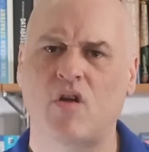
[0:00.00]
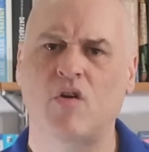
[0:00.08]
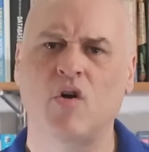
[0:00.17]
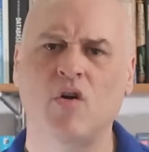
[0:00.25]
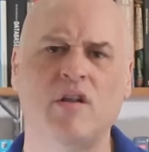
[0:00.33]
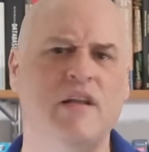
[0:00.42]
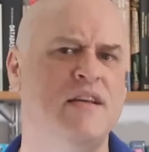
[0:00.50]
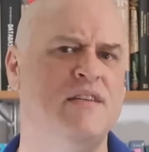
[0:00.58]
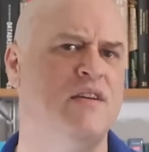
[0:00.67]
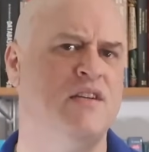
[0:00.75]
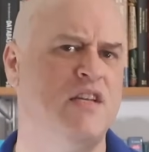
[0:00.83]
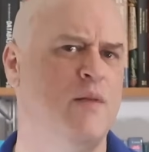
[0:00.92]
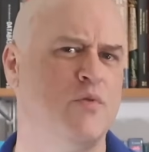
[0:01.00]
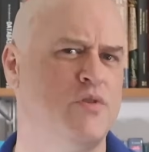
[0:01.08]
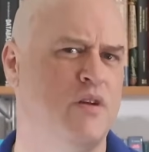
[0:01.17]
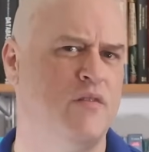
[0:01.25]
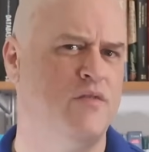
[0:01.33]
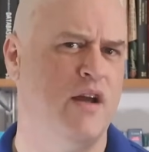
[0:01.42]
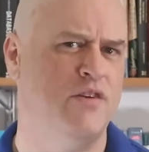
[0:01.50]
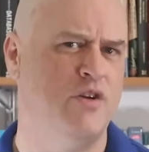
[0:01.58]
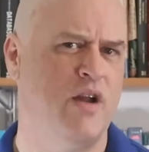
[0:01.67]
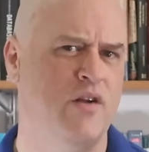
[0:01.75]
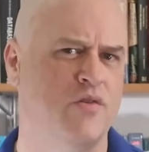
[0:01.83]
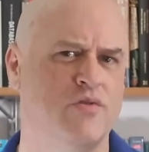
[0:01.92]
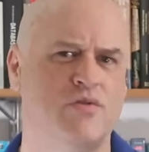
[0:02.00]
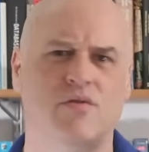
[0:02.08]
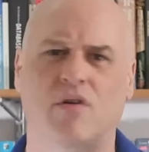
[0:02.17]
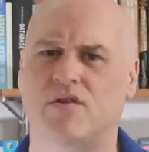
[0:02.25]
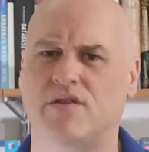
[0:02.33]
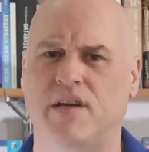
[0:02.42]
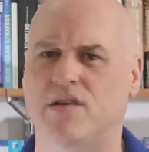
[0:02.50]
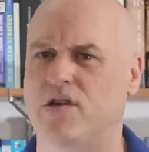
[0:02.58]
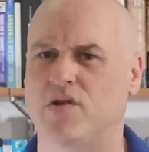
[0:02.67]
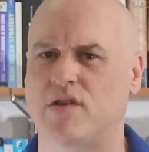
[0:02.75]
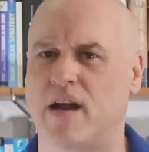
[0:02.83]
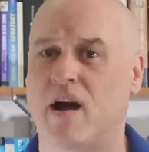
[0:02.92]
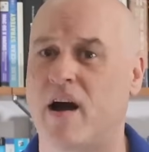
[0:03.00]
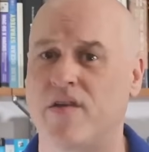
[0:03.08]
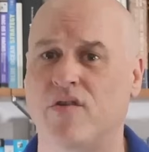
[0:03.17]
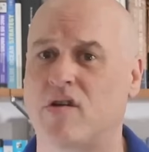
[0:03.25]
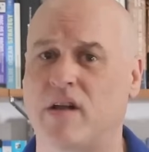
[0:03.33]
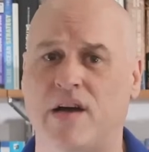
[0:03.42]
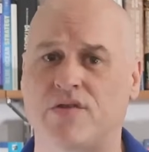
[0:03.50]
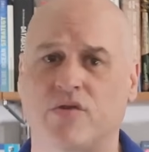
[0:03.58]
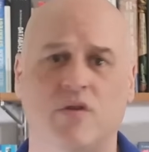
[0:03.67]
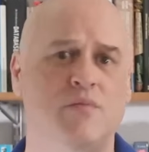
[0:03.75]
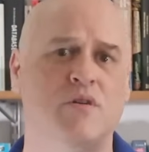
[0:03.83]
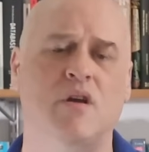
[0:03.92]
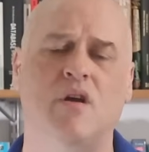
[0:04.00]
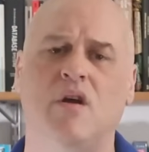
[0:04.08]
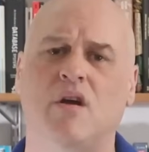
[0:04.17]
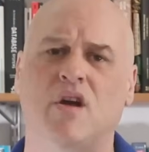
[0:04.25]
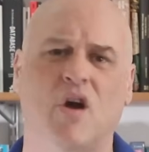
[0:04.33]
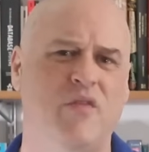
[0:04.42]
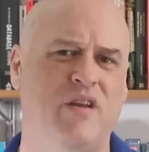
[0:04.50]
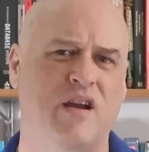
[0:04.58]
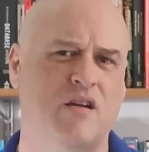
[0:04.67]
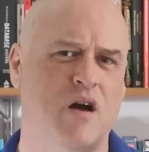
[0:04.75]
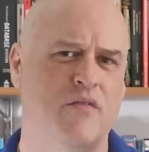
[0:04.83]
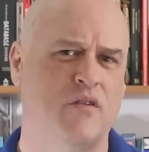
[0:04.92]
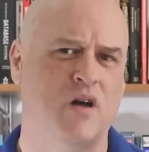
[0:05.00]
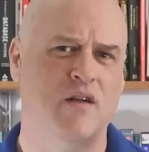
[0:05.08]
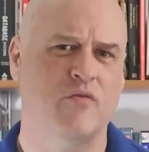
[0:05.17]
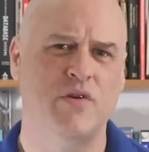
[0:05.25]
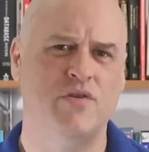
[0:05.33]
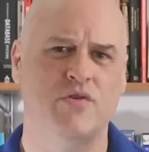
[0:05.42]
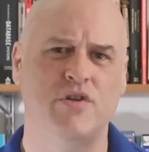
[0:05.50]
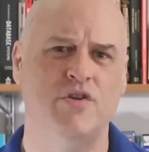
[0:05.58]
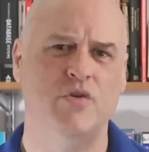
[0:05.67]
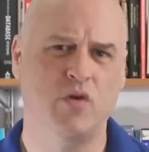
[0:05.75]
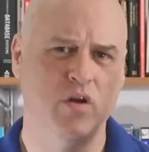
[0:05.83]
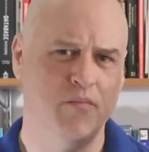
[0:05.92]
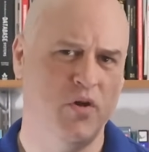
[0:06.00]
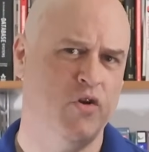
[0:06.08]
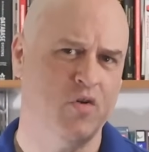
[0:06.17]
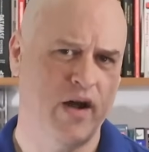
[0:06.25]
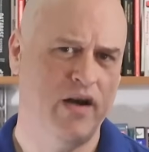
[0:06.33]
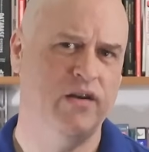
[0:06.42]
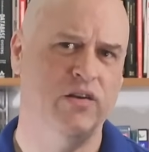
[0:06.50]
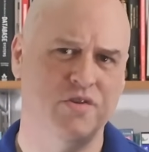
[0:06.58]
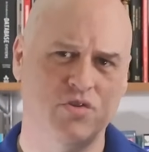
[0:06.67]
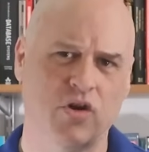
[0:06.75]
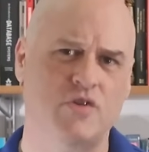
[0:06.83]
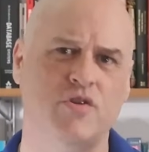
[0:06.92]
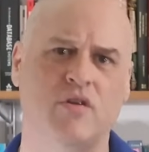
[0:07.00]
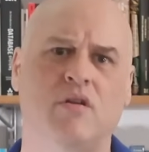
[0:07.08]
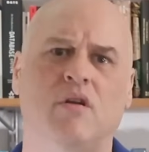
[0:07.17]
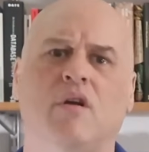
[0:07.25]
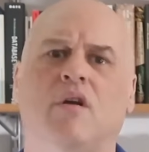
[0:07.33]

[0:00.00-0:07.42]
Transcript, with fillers: Currently, 60% of educators are said to use AI in their classrooms. COVID kicked off a lot of research into computer-aided instruction.